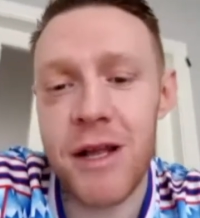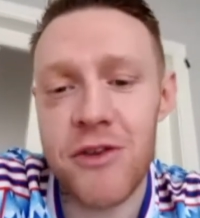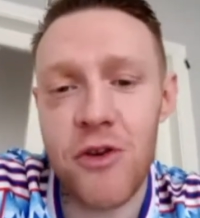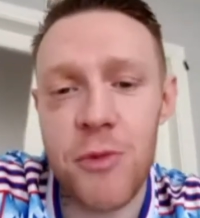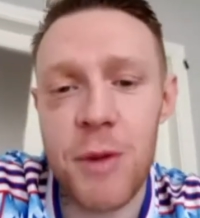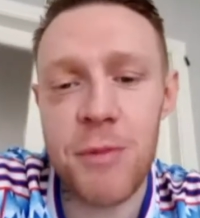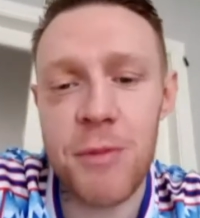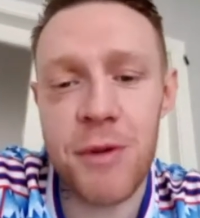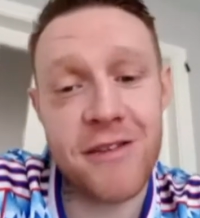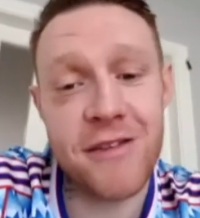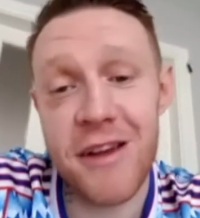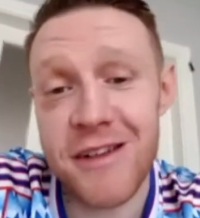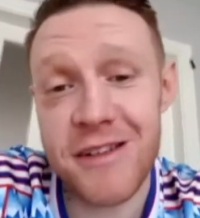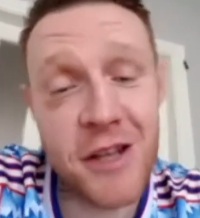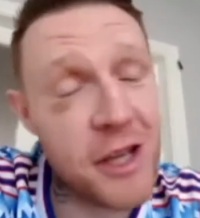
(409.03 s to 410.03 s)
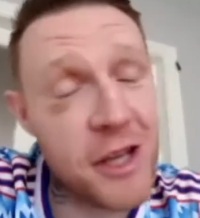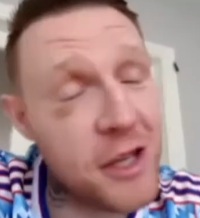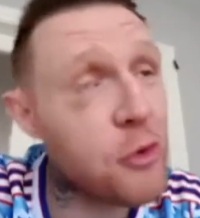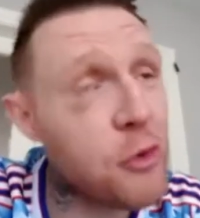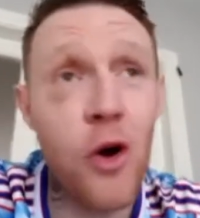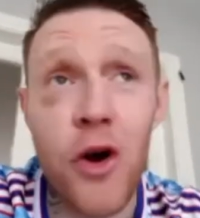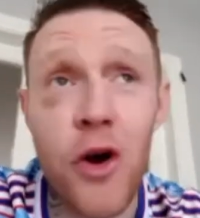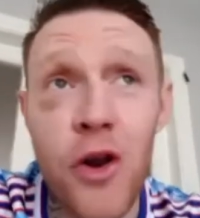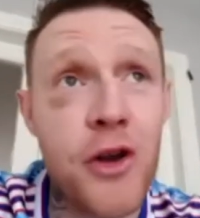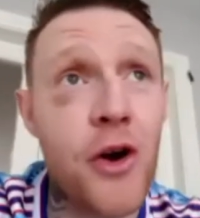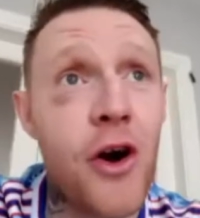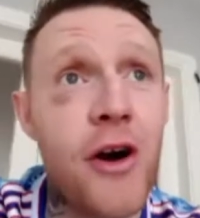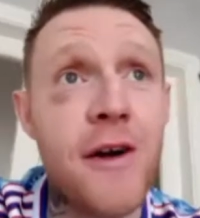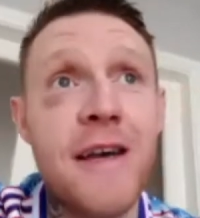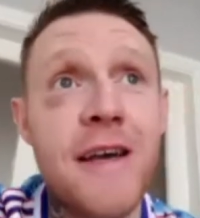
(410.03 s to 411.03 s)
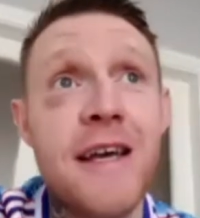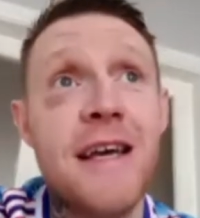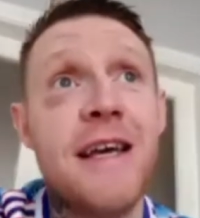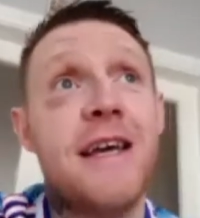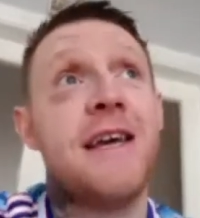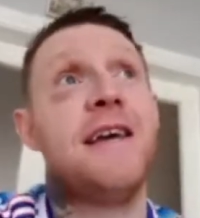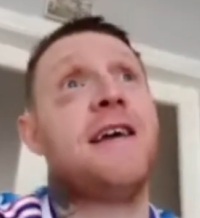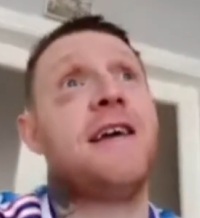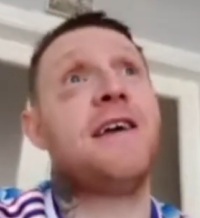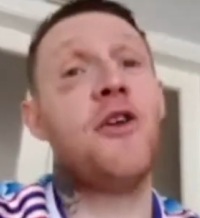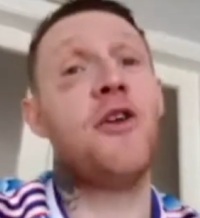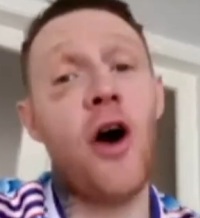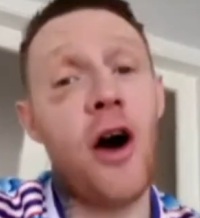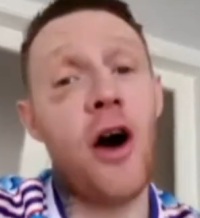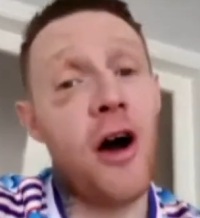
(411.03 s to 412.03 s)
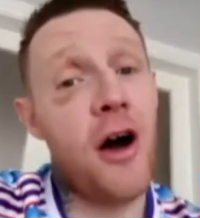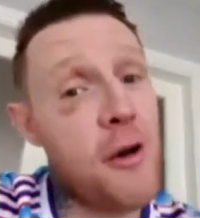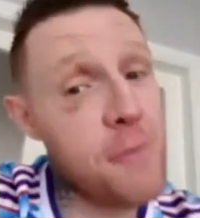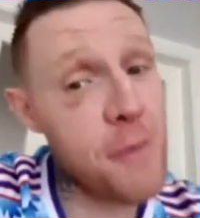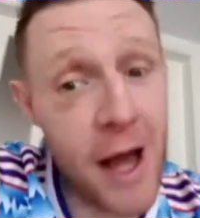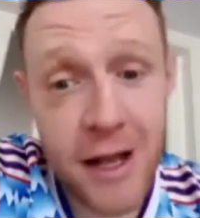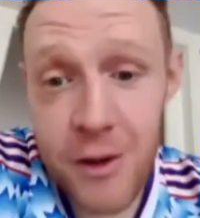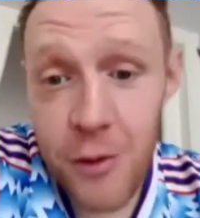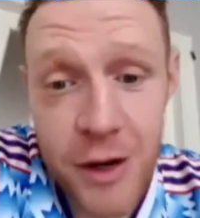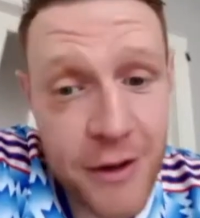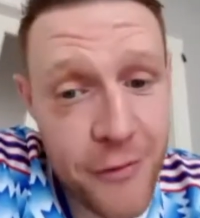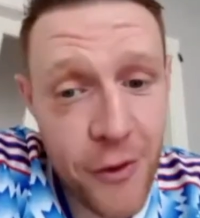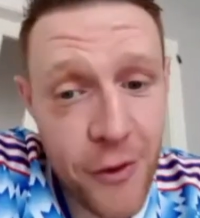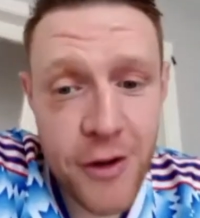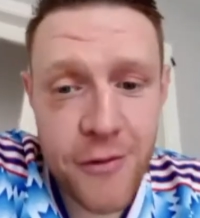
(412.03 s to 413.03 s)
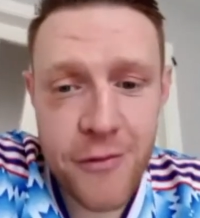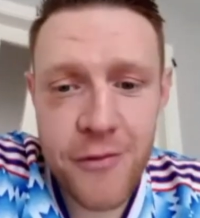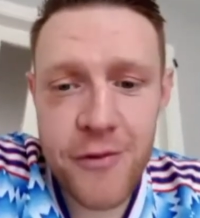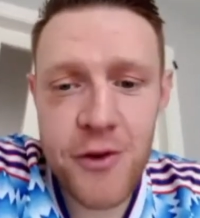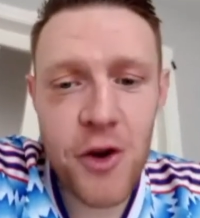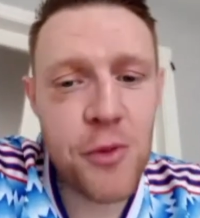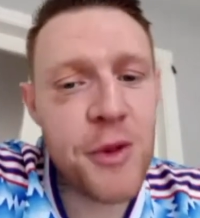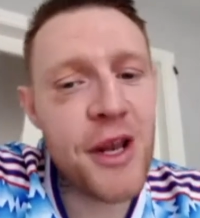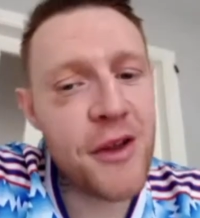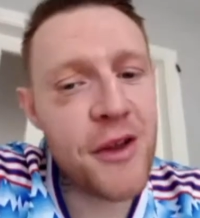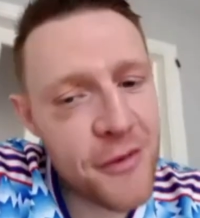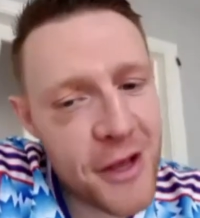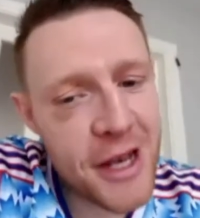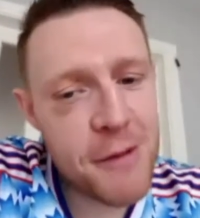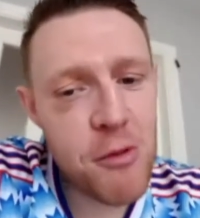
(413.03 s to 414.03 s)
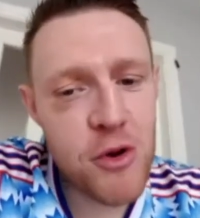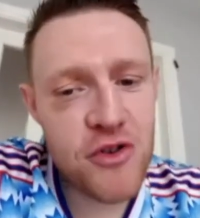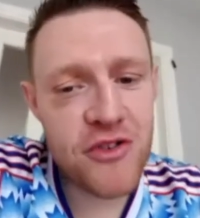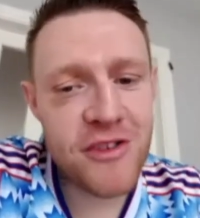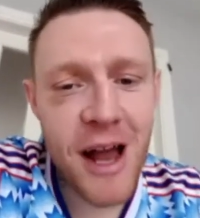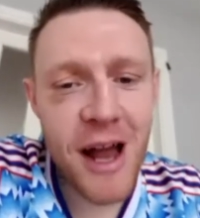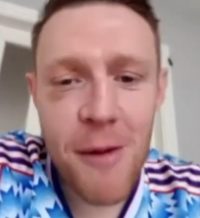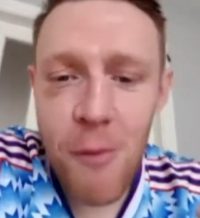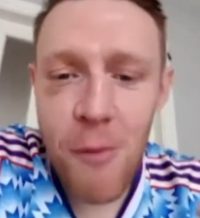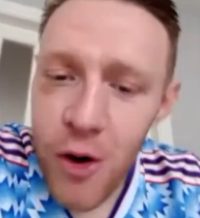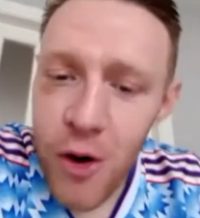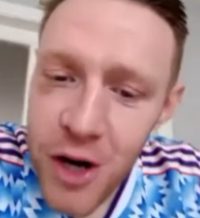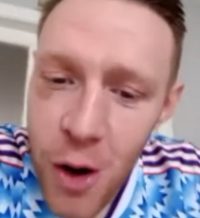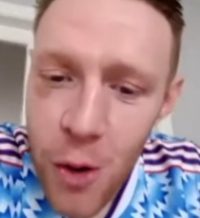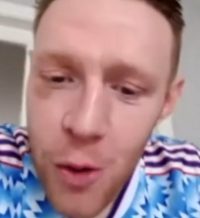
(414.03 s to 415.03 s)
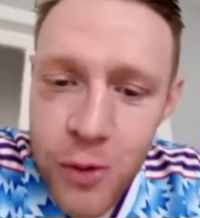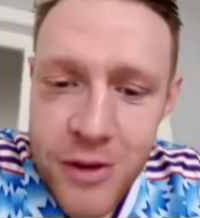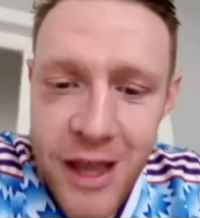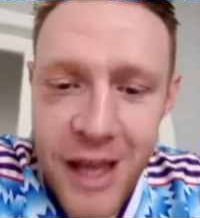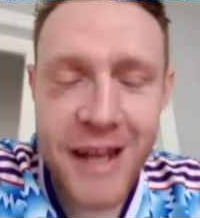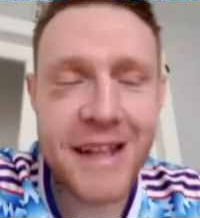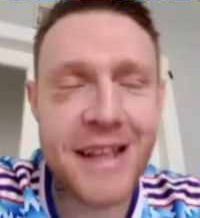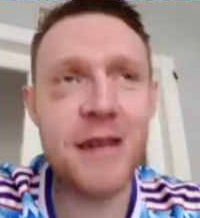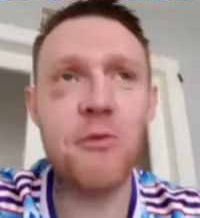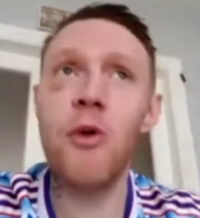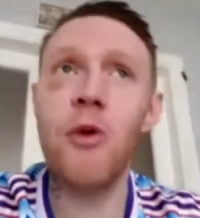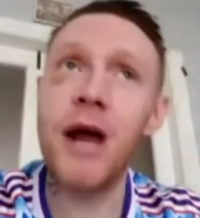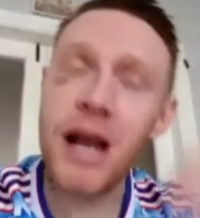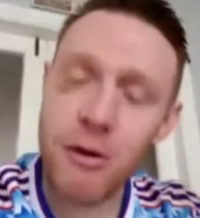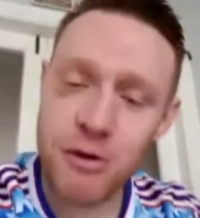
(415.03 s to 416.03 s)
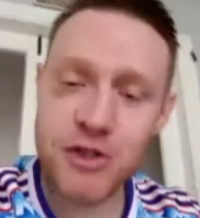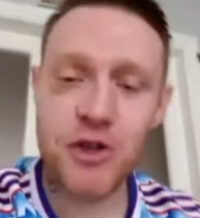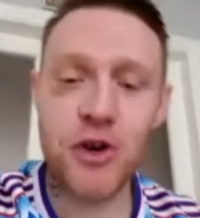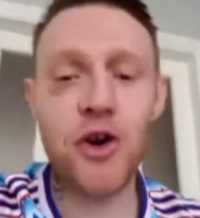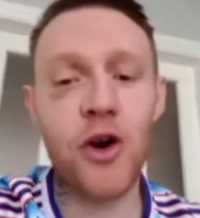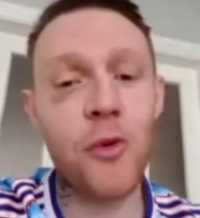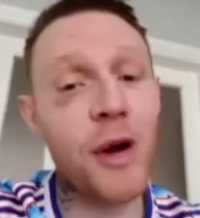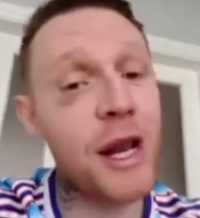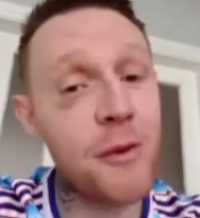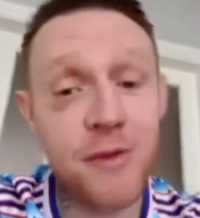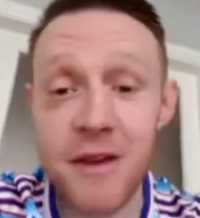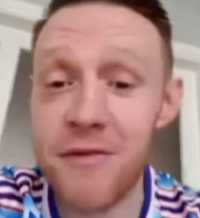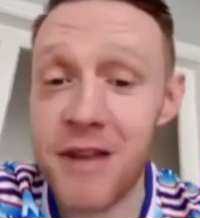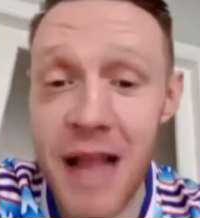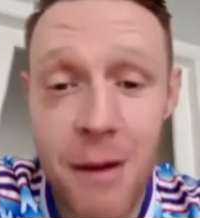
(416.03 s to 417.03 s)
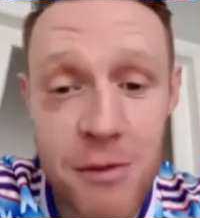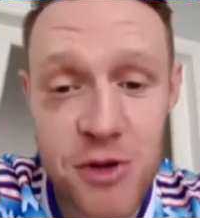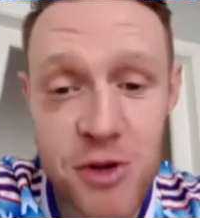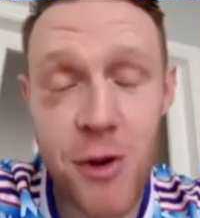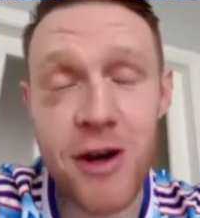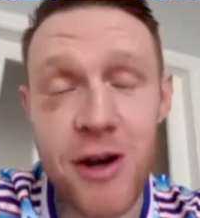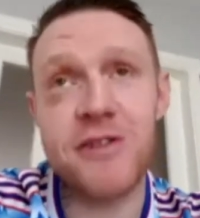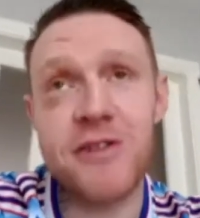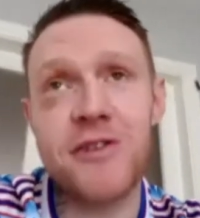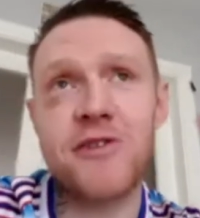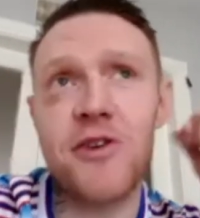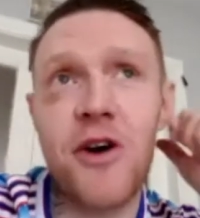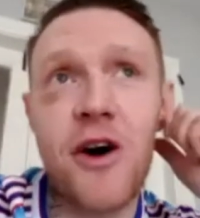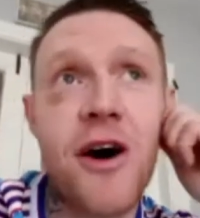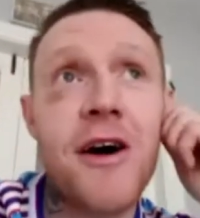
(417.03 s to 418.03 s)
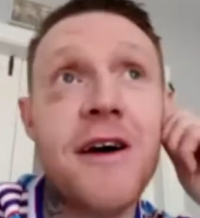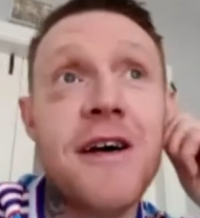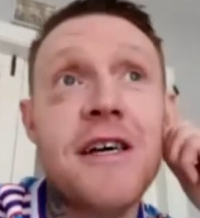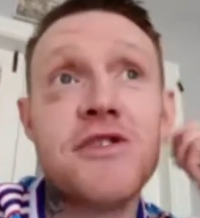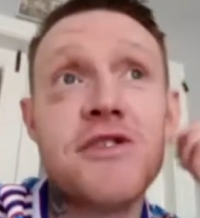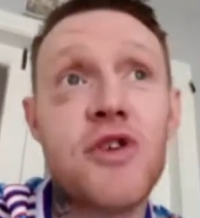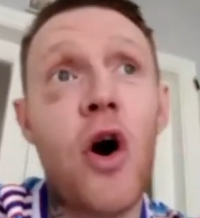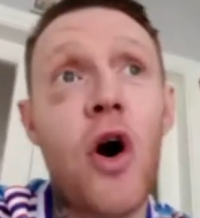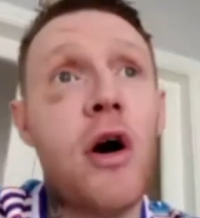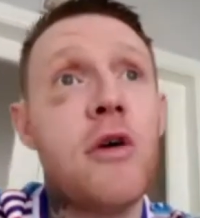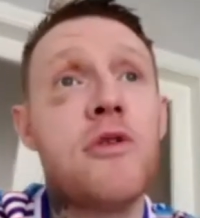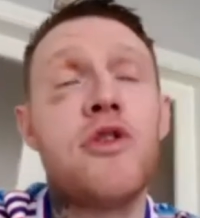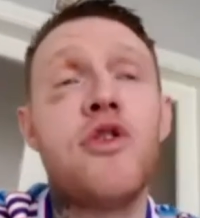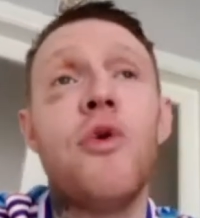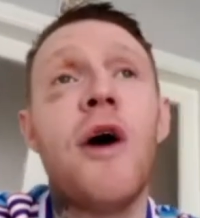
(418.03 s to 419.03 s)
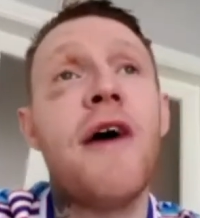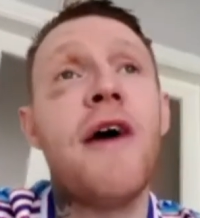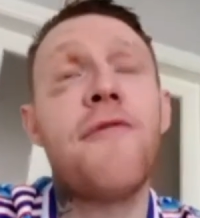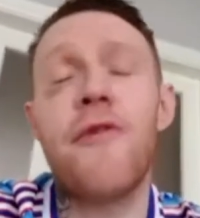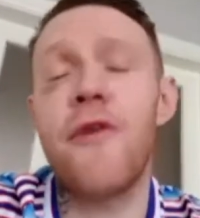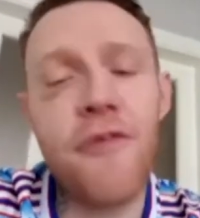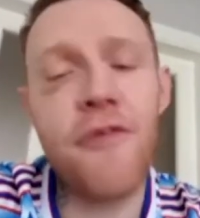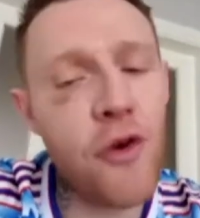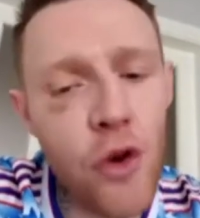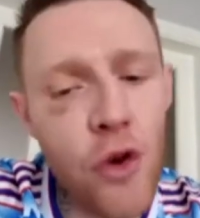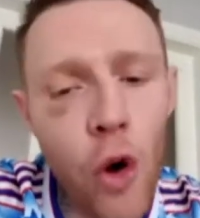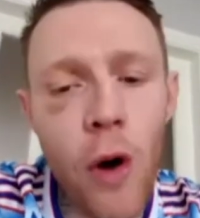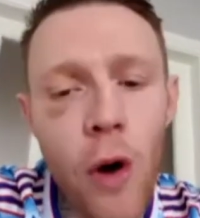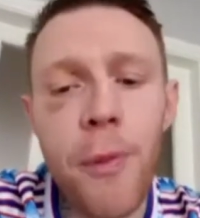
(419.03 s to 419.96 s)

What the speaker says: Do you know what I mean? Because like you know, and I know, you know, I'm not 25. You know what I mean? Yeah. I feel the punches a lot more now than I did when I was younger, when I was even an amateur boxer. So do I have forever? No.